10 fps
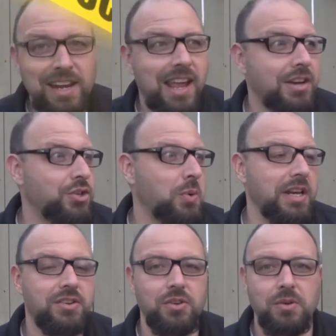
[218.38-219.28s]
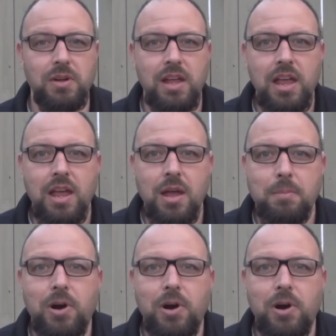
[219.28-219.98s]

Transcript: a catch-22.